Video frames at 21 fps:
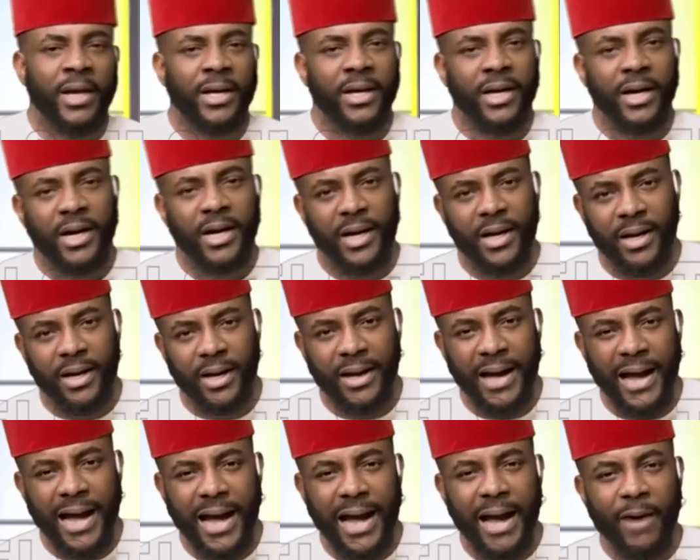
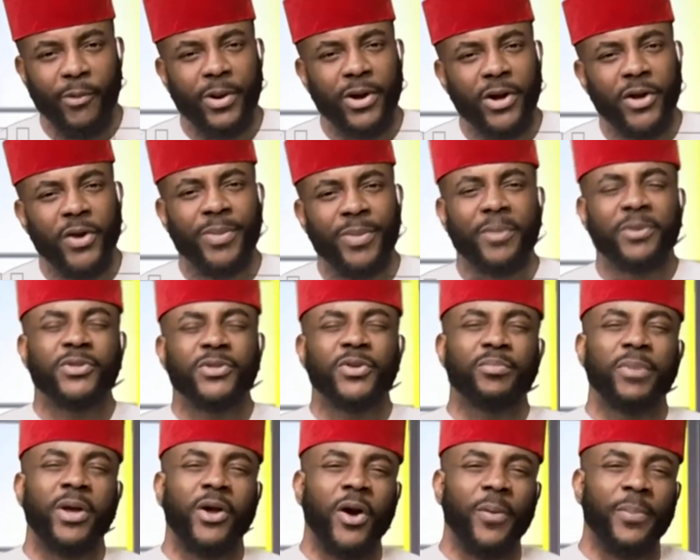Are we going to be able to
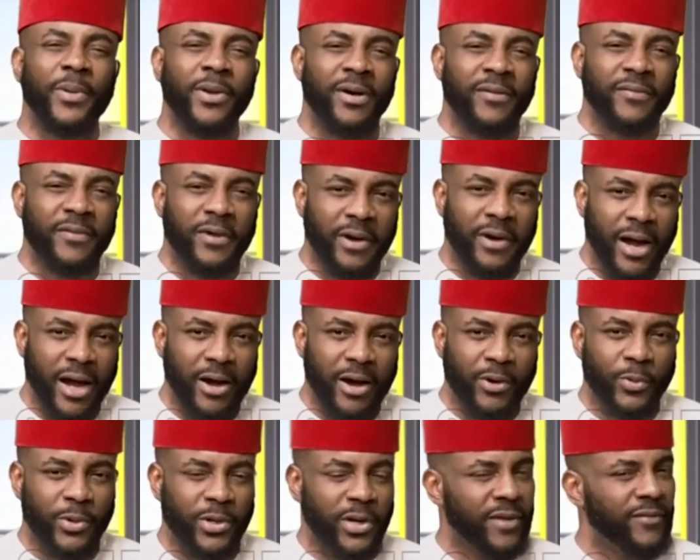make up enough ground?
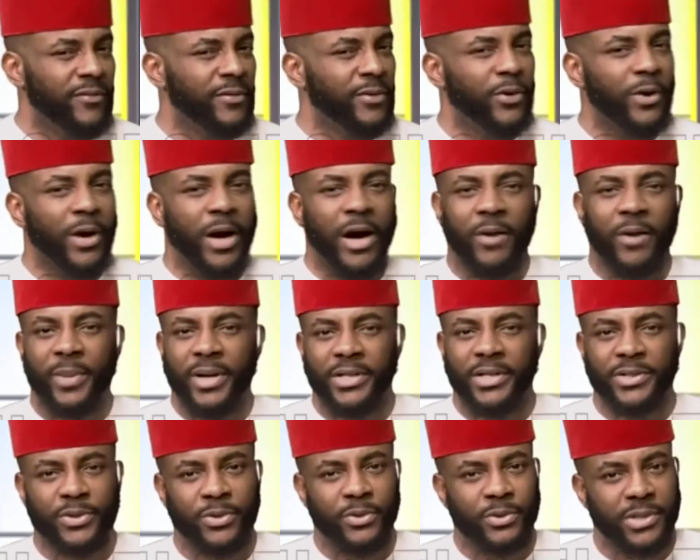We don't even know how many
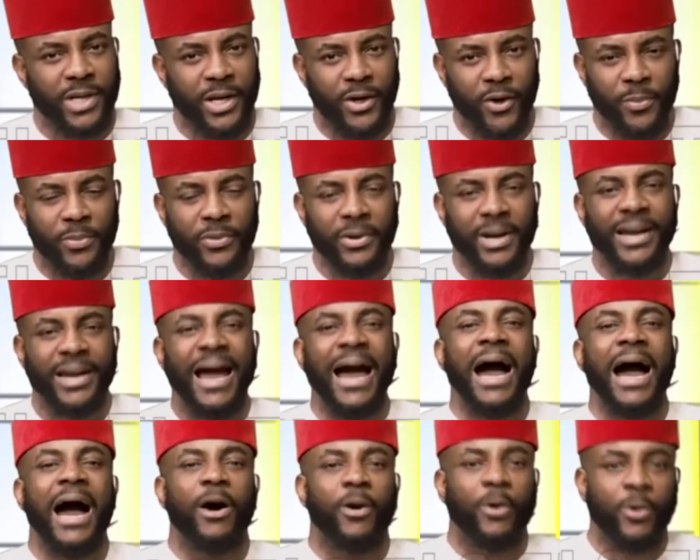schools can open and
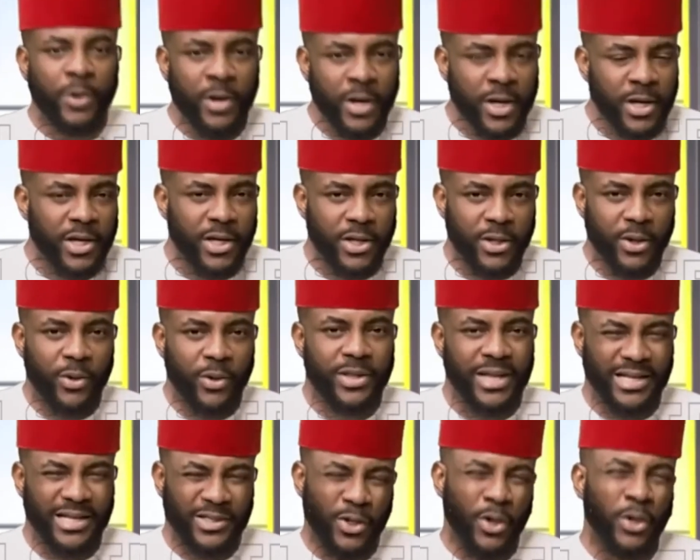how,
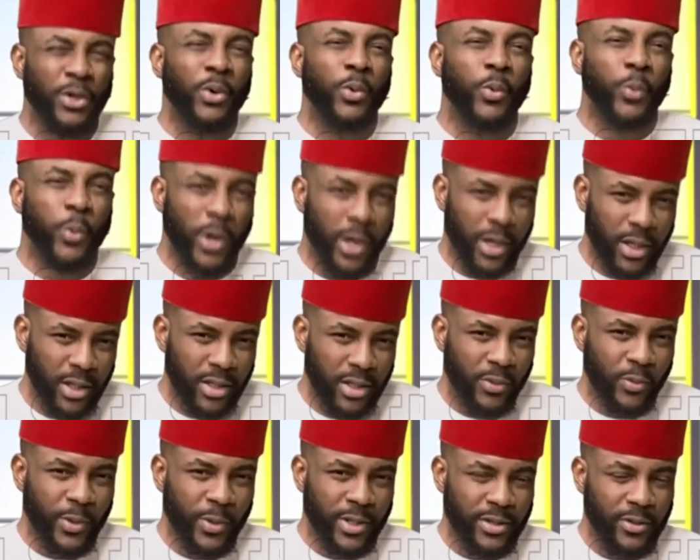that's going to work
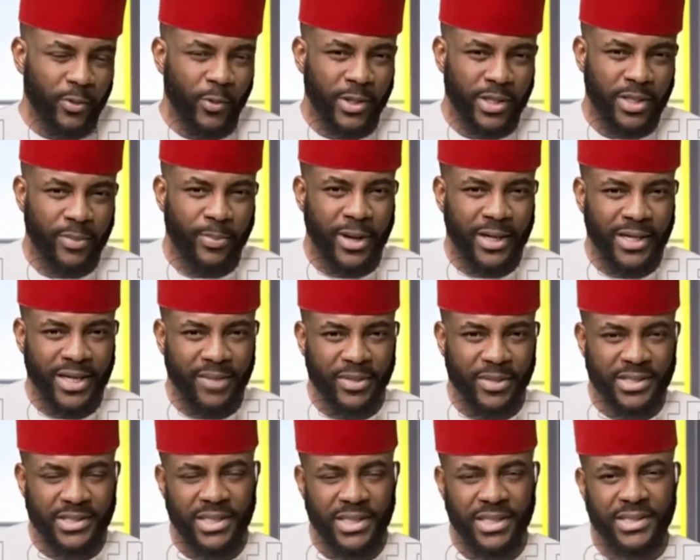with the pandemic
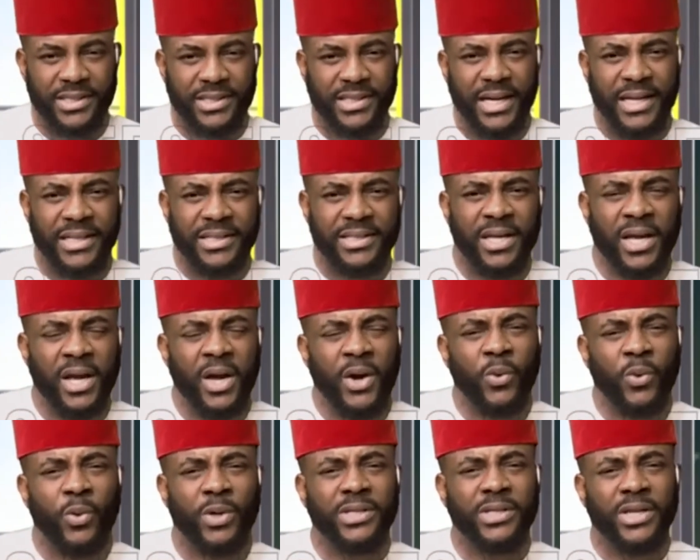still in sight.
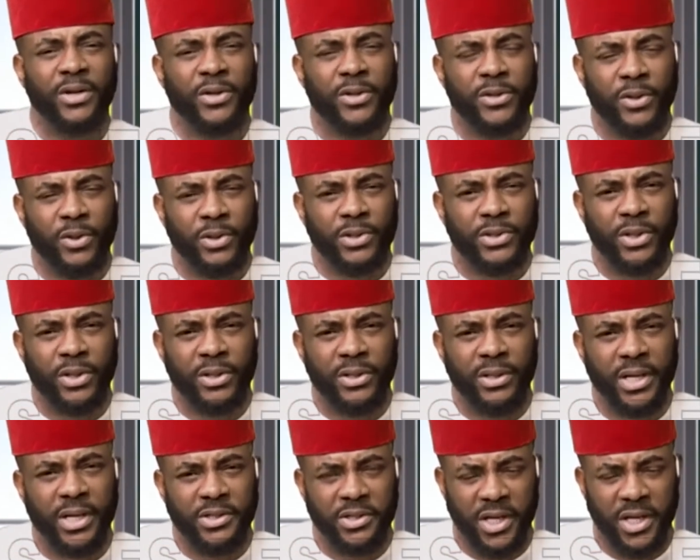What are your thoughts on
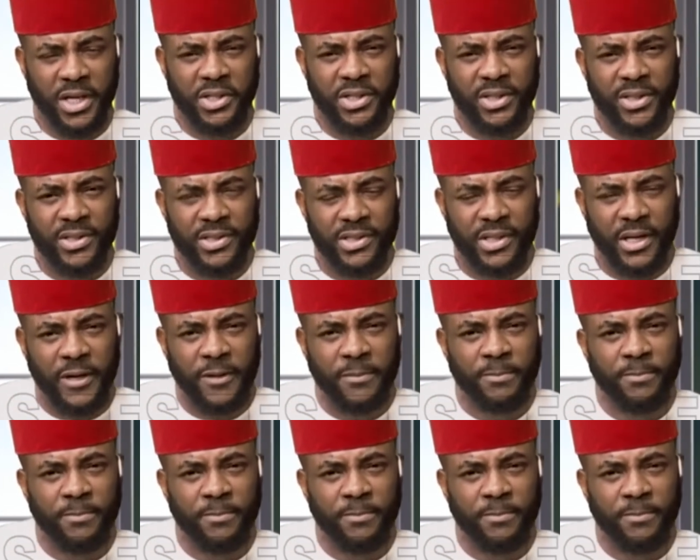education this year?